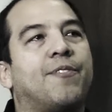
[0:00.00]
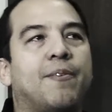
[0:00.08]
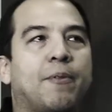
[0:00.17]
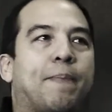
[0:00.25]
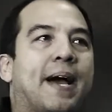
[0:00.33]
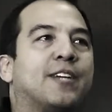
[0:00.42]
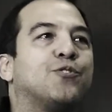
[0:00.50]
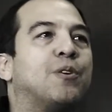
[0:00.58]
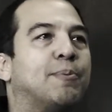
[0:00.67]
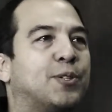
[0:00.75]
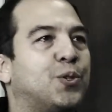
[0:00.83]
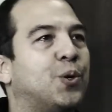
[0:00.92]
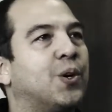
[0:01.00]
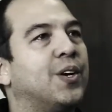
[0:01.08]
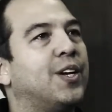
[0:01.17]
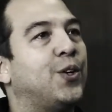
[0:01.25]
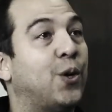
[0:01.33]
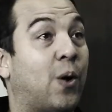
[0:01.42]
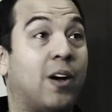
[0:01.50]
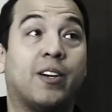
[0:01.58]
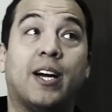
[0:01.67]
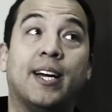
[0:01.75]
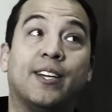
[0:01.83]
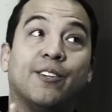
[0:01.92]
from the past repertory, you know, I'll
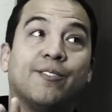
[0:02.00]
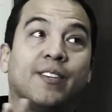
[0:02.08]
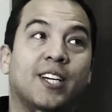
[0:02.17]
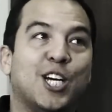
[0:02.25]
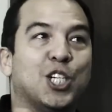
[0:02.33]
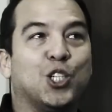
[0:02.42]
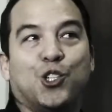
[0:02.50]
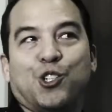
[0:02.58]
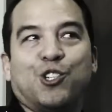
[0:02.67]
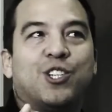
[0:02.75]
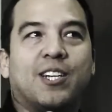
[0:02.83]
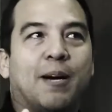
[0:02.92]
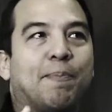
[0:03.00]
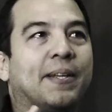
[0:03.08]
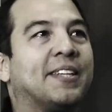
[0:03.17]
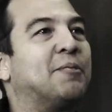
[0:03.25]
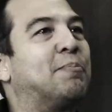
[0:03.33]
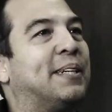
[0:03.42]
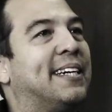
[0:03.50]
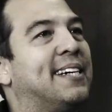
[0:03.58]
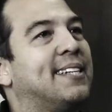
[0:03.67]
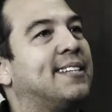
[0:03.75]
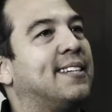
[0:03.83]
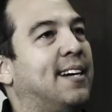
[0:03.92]
kind of zhuzh it up a little
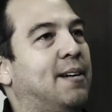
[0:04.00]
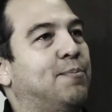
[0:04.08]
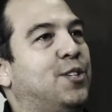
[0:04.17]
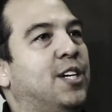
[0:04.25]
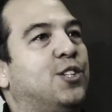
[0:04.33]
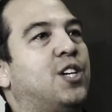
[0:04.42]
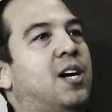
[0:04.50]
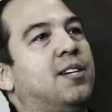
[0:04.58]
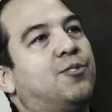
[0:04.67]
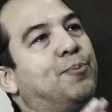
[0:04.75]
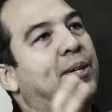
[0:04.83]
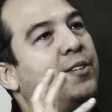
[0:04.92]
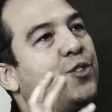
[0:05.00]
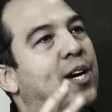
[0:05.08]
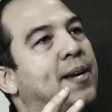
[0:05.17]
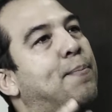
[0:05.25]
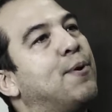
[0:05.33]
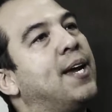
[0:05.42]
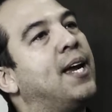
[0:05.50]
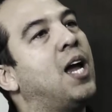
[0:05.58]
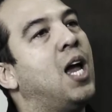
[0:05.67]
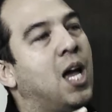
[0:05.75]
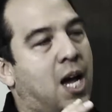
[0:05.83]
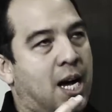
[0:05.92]
bit, um, change costuming, try to bring
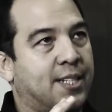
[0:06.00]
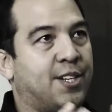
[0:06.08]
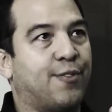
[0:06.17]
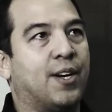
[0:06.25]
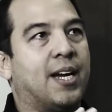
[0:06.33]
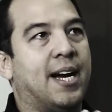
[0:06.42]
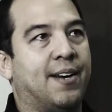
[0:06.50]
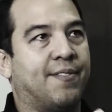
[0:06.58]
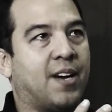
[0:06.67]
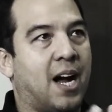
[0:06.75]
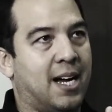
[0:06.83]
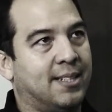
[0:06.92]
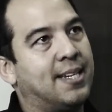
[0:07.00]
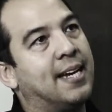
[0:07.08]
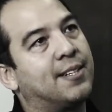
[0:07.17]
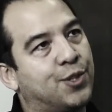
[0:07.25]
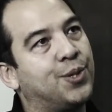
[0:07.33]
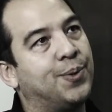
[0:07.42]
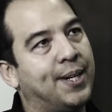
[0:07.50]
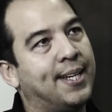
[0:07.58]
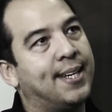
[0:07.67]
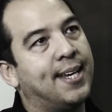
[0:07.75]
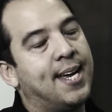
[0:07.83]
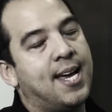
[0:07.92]
a different kind of context to it,
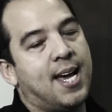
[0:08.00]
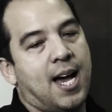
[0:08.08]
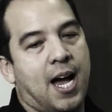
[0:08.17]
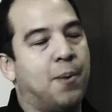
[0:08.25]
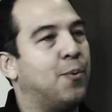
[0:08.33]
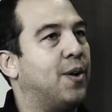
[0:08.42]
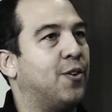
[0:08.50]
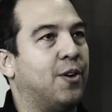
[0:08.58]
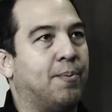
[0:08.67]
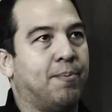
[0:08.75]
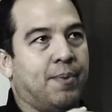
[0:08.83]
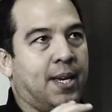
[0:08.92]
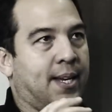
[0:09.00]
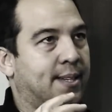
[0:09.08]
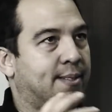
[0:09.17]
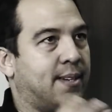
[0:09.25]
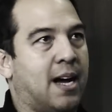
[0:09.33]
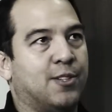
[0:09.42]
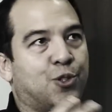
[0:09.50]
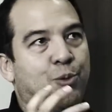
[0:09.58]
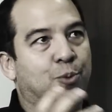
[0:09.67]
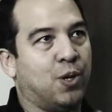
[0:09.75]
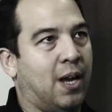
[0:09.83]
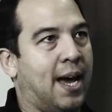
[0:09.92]
um, whether it, it is costume
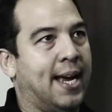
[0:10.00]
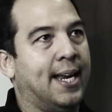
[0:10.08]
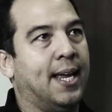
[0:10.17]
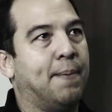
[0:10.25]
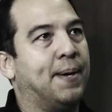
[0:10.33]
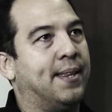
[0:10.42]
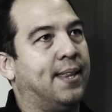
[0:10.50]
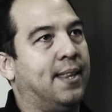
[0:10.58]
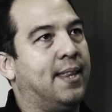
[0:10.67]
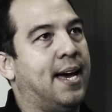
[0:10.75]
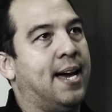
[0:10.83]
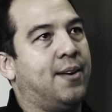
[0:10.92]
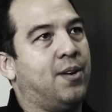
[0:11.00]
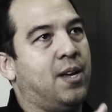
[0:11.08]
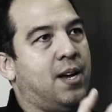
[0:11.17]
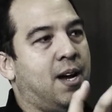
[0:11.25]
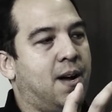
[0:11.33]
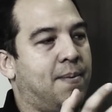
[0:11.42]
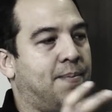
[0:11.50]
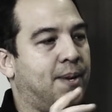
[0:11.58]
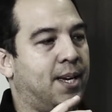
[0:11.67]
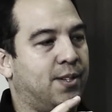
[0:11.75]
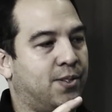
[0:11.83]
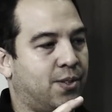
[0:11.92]
or lighting, but that um,
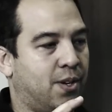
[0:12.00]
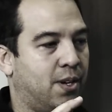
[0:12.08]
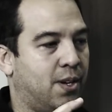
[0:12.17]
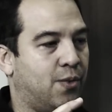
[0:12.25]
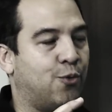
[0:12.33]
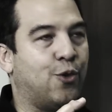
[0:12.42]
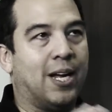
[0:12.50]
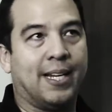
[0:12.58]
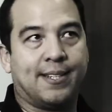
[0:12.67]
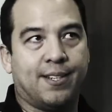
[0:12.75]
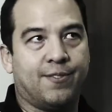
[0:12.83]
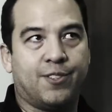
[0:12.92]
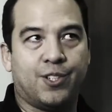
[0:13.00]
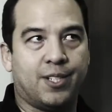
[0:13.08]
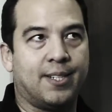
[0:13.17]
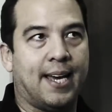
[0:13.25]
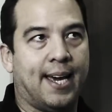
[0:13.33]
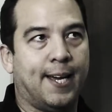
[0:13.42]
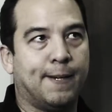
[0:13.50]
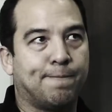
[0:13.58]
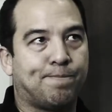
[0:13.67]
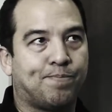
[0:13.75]
is relative to today.